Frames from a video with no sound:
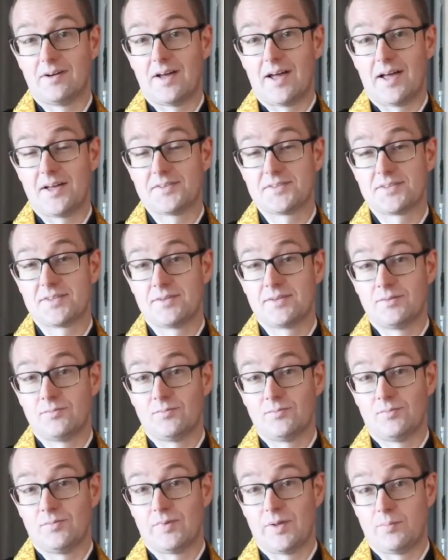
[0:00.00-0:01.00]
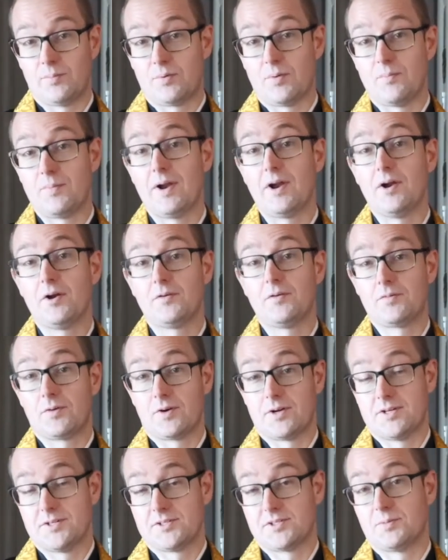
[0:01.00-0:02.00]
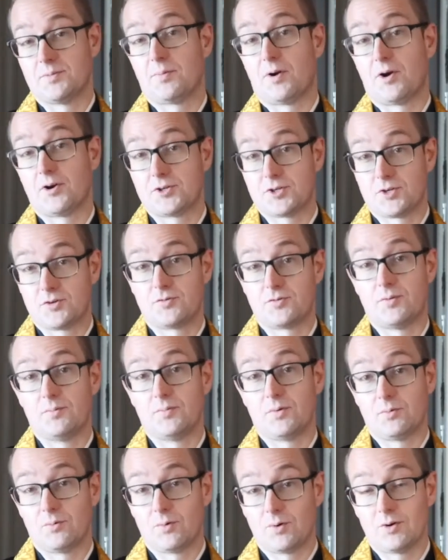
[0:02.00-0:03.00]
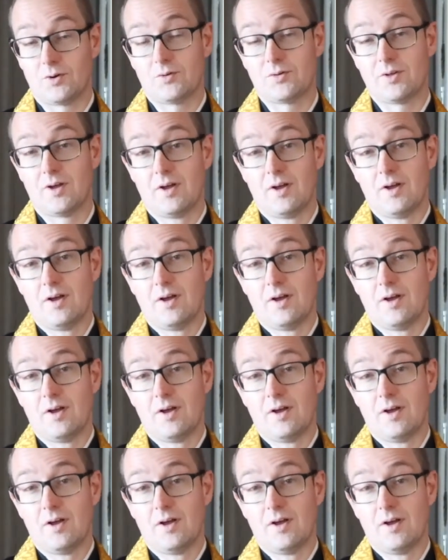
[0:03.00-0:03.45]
as they prepared for his departure from the world